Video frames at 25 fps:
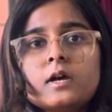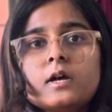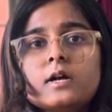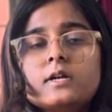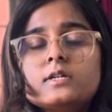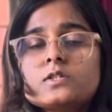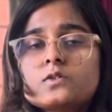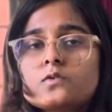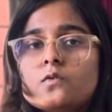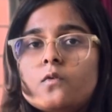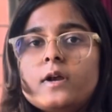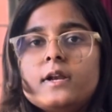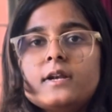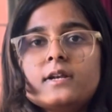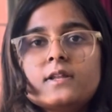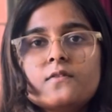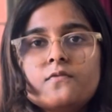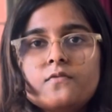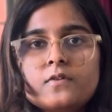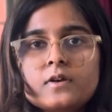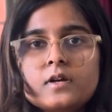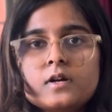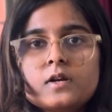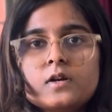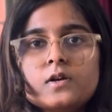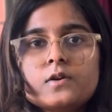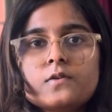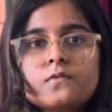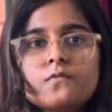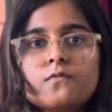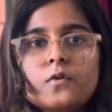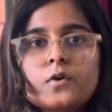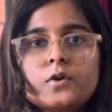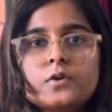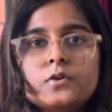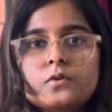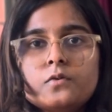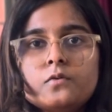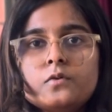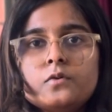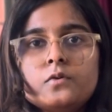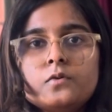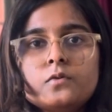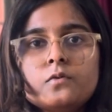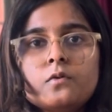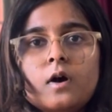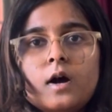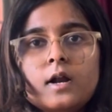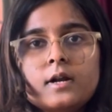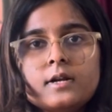it's quite difficult for you
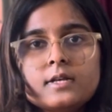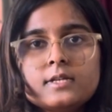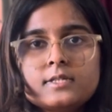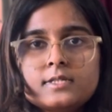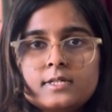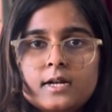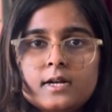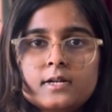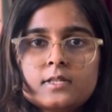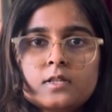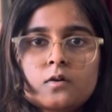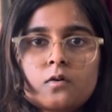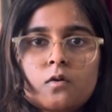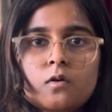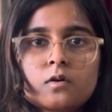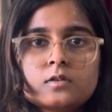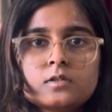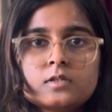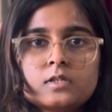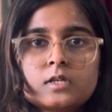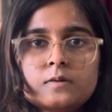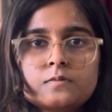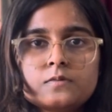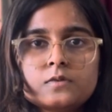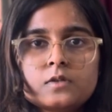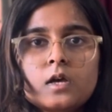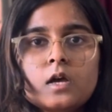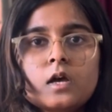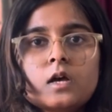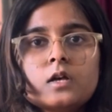to understand the concepts.